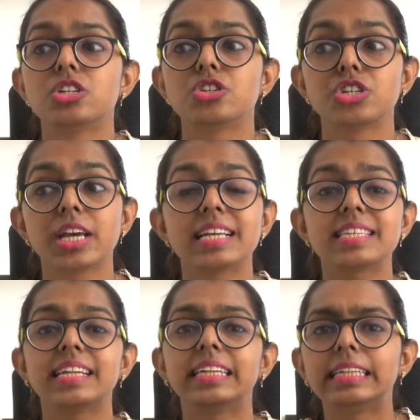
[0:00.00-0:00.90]
she has
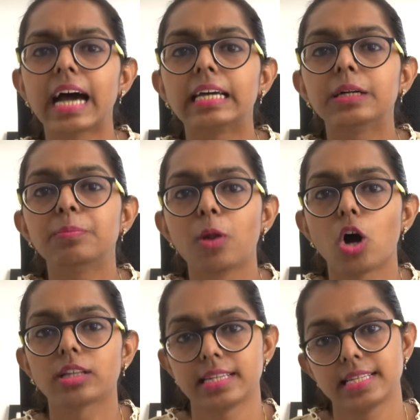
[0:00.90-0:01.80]
an entire
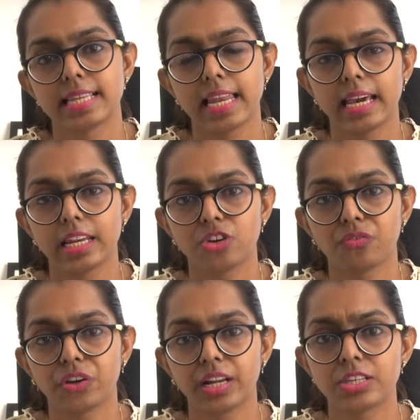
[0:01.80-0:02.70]
blog that is dedicated
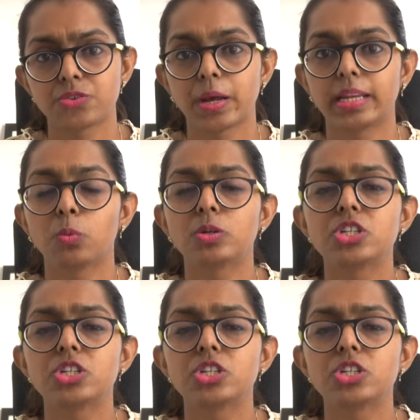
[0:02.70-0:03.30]
to freelance writing,